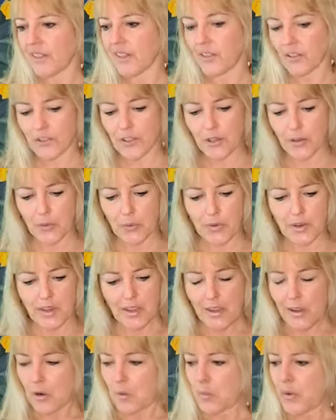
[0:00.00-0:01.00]
So
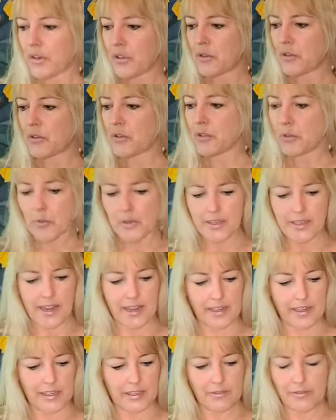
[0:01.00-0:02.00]
when you do a
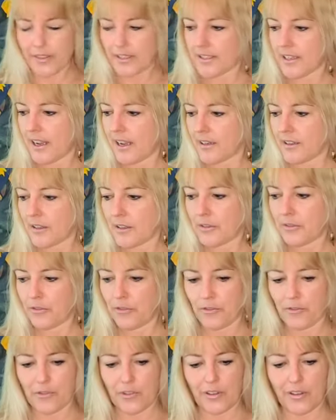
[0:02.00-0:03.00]
negative, it's kind
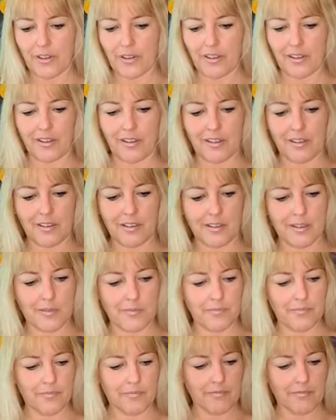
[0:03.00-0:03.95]
of, um,